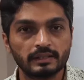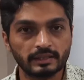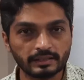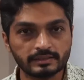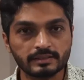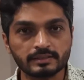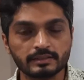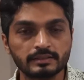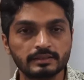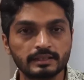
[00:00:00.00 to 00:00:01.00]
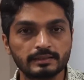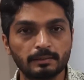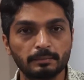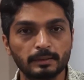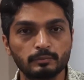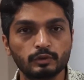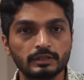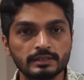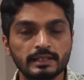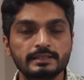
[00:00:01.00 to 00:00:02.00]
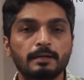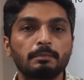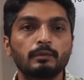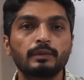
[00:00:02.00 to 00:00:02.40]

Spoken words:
Let us discuss this example. So in this example,